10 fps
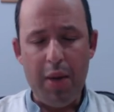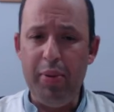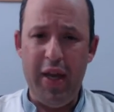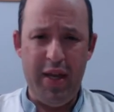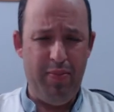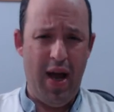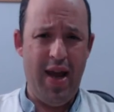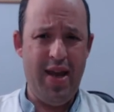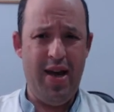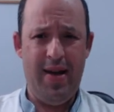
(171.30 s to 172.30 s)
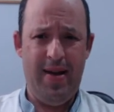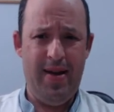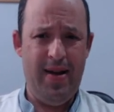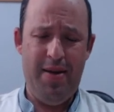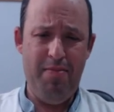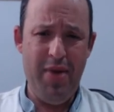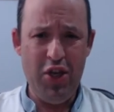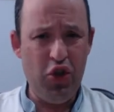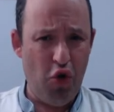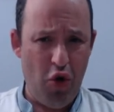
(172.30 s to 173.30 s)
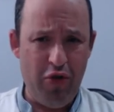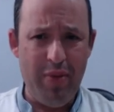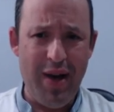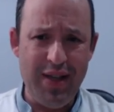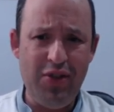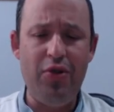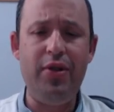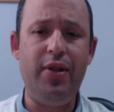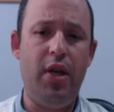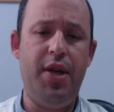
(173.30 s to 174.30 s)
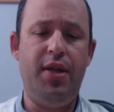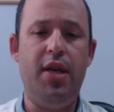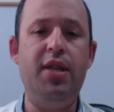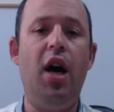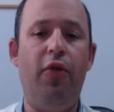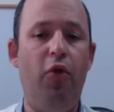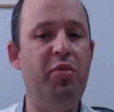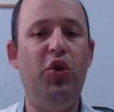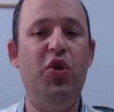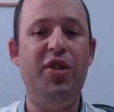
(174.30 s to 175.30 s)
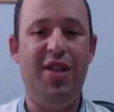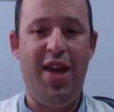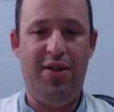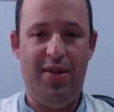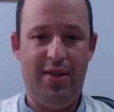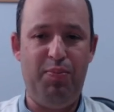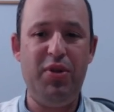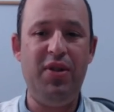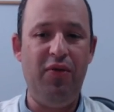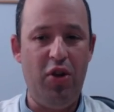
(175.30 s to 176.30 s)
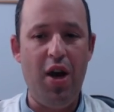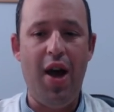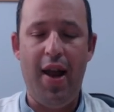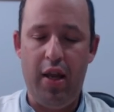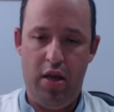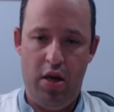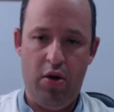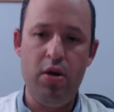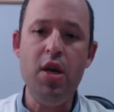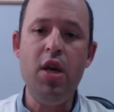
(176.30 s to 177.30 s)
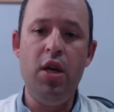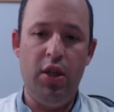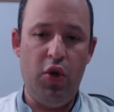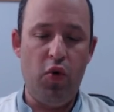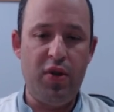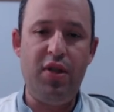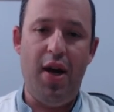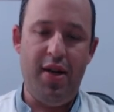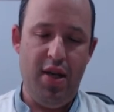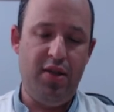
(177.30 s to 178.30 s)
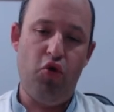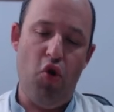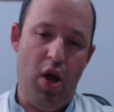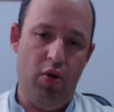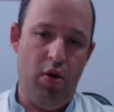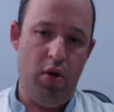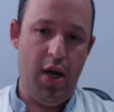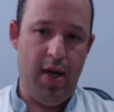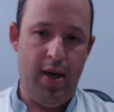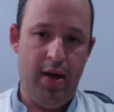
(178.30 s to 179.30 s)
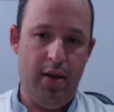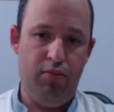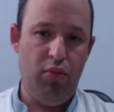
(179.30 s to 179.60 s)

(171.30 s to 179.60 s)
Played by many strong grandmasters. It's hard for me to indicate a specific guy here that you can study. It's rather a